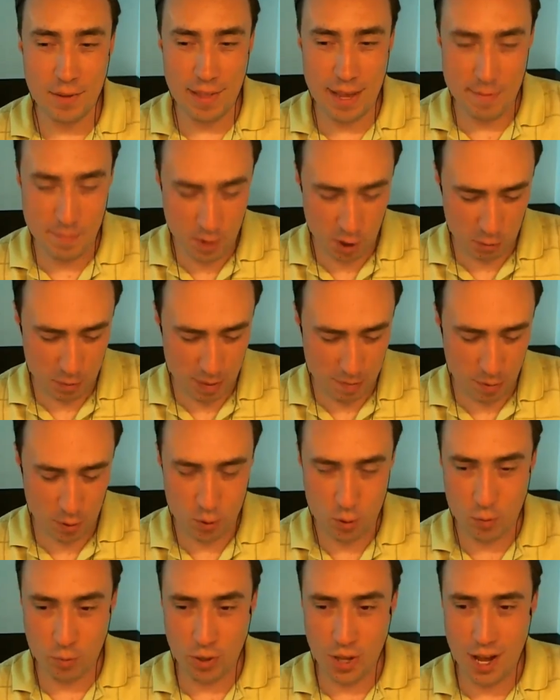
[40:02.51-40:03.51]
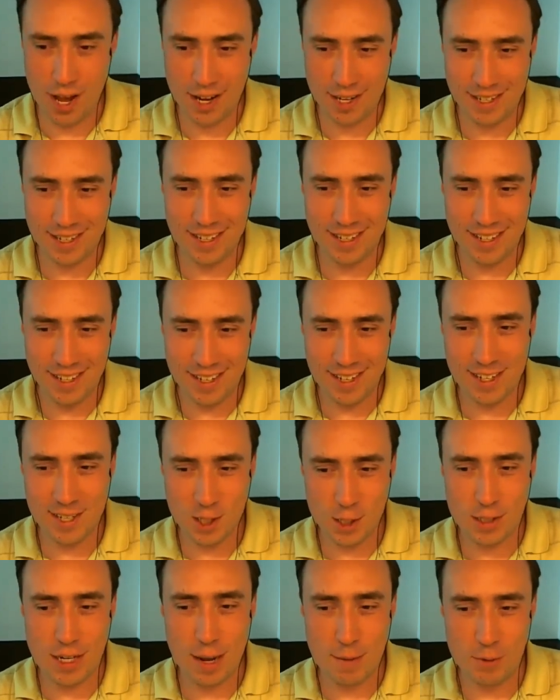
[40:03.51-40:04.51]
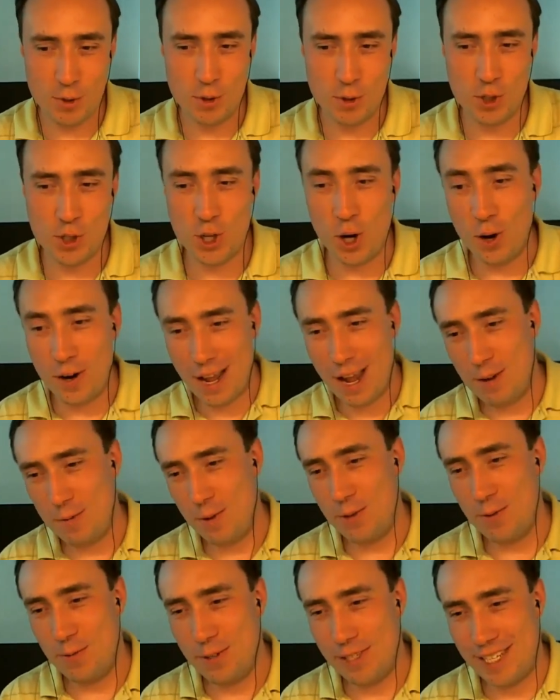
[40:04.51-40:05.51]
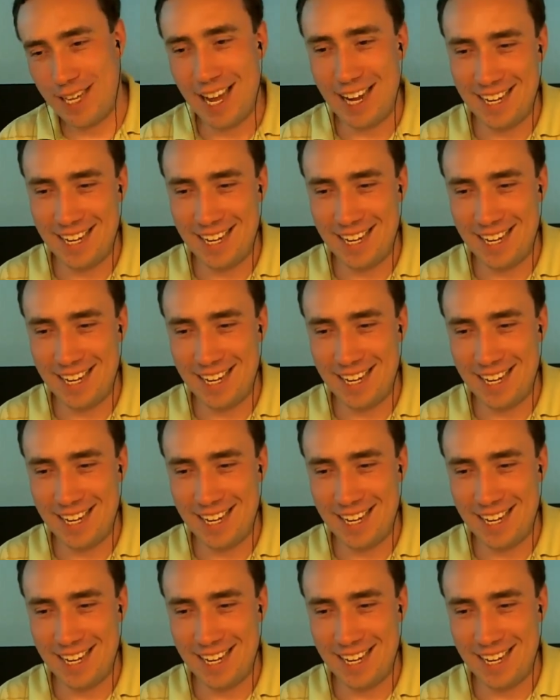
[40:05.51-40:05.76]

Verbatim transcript: like most people who blog, sometimes you start out with a really high